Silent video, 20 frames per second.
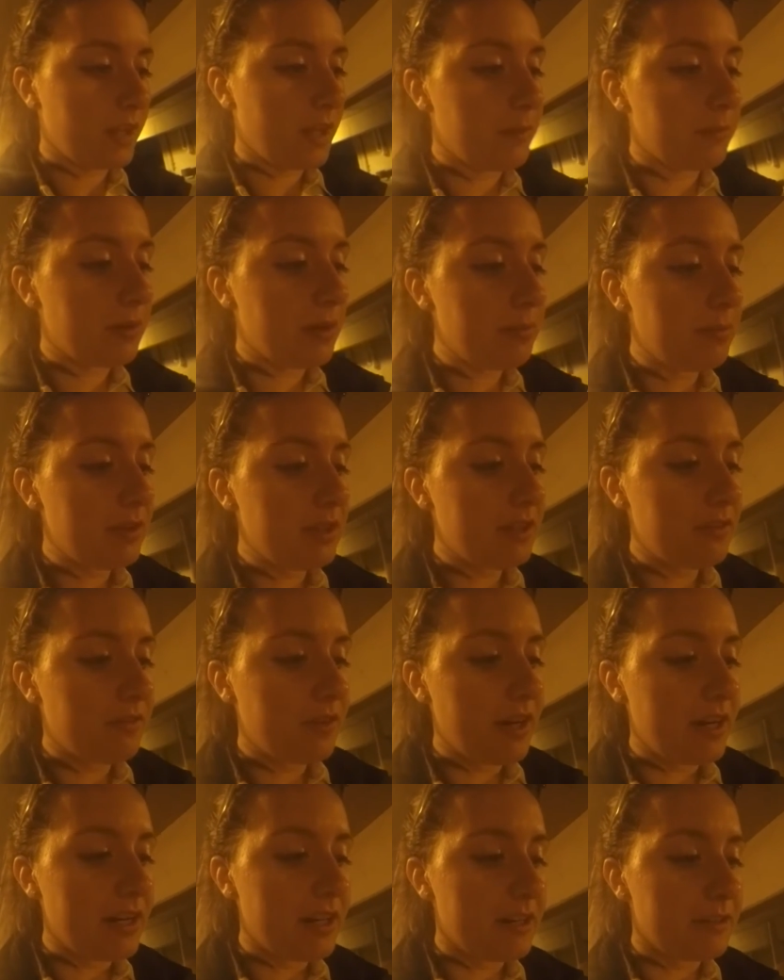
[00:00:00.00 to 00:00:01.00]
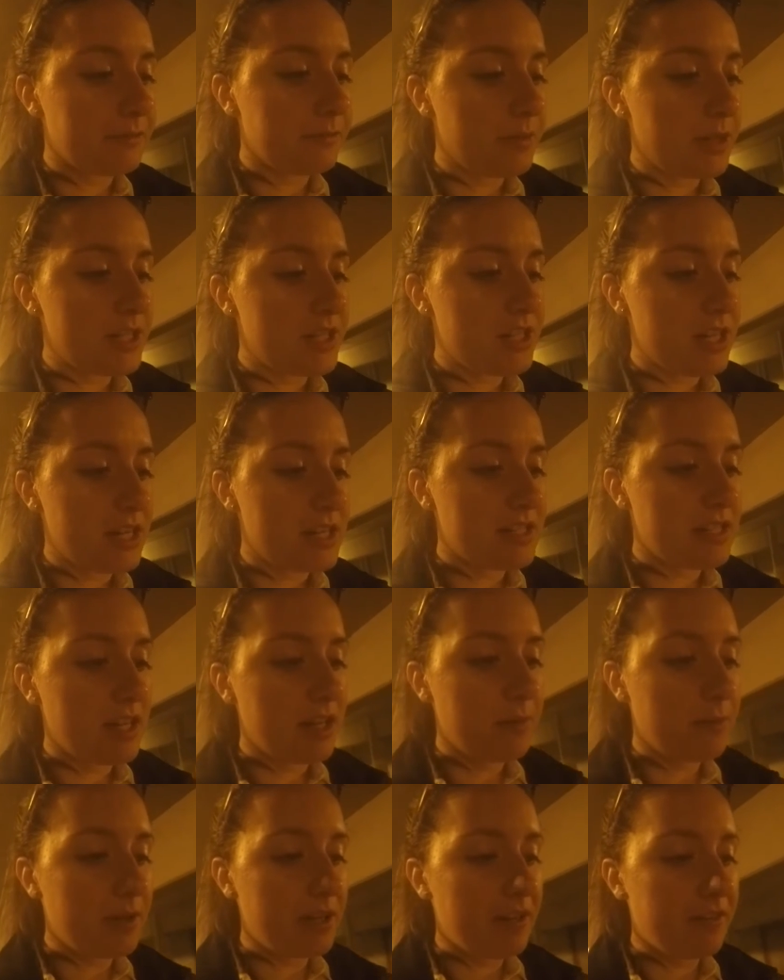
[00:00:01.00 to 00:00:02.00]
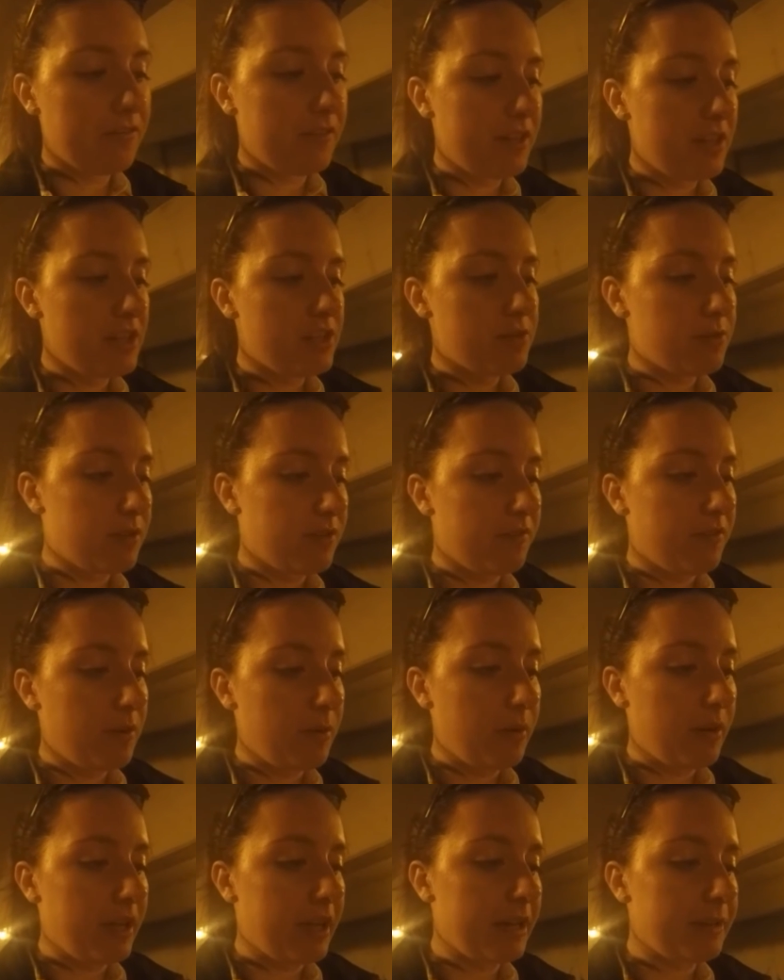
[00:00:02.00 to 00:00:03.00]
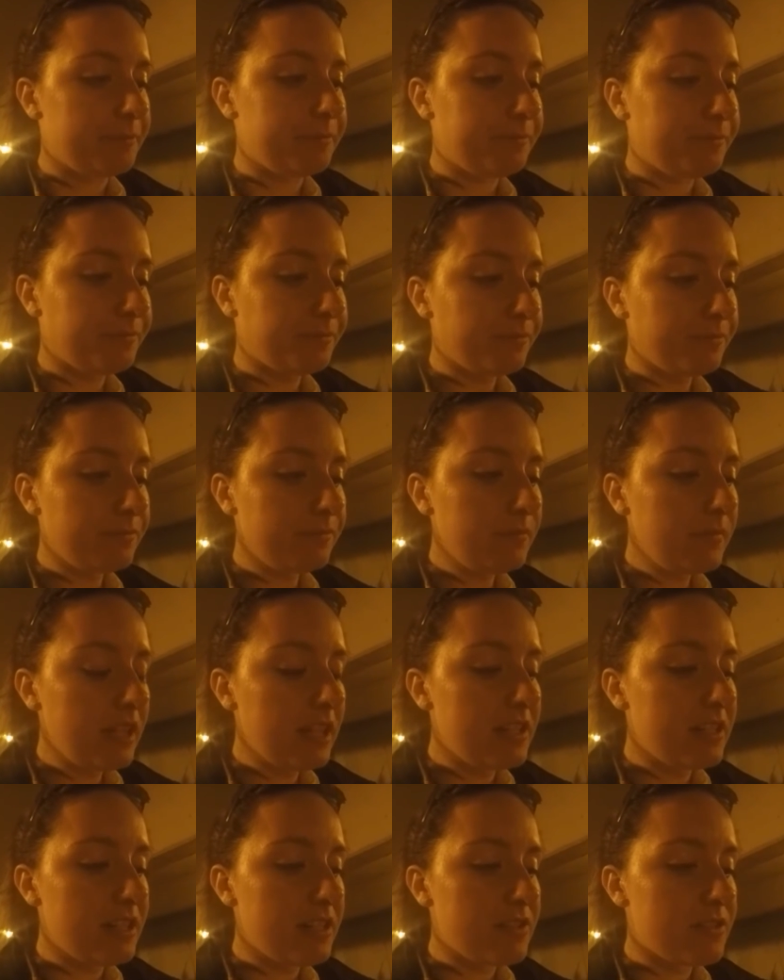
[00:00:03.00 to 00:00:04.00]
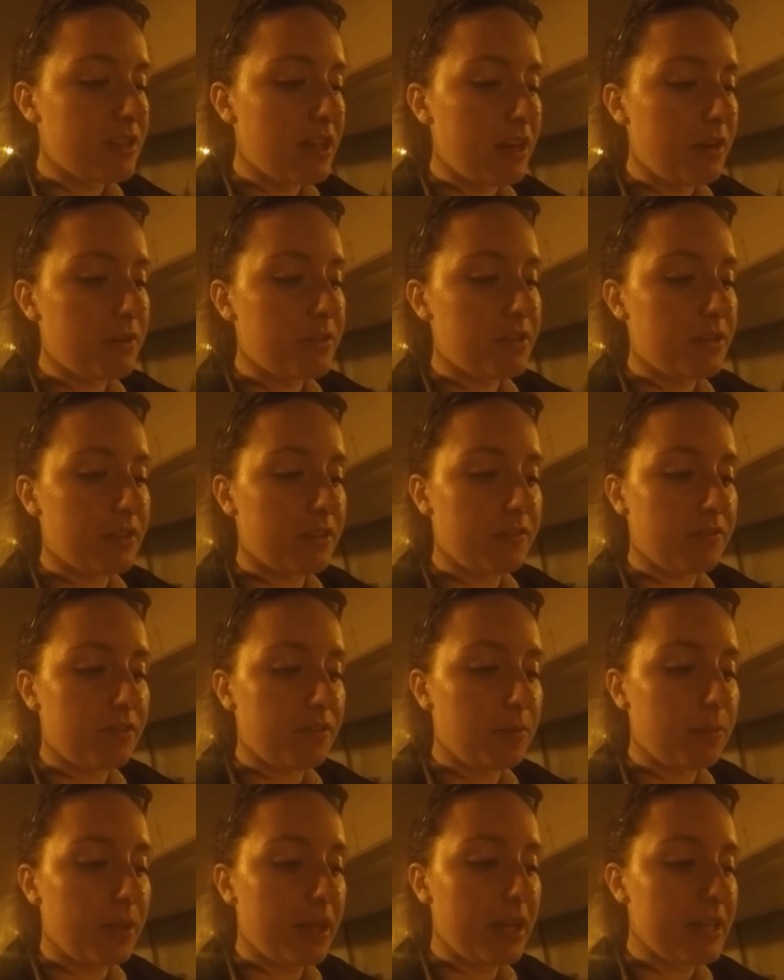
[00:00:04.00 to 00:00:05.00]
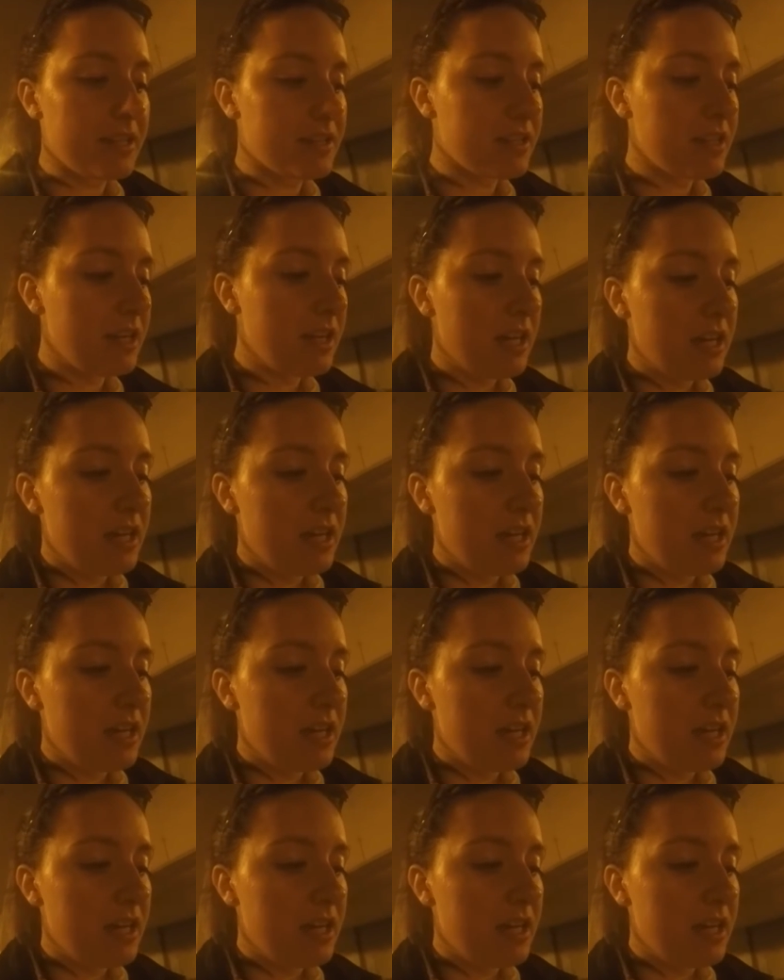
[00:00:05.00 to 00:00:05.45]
Abruptly the radio, which, as Sanabria finished with the phone again, Diosdado turned to full blast.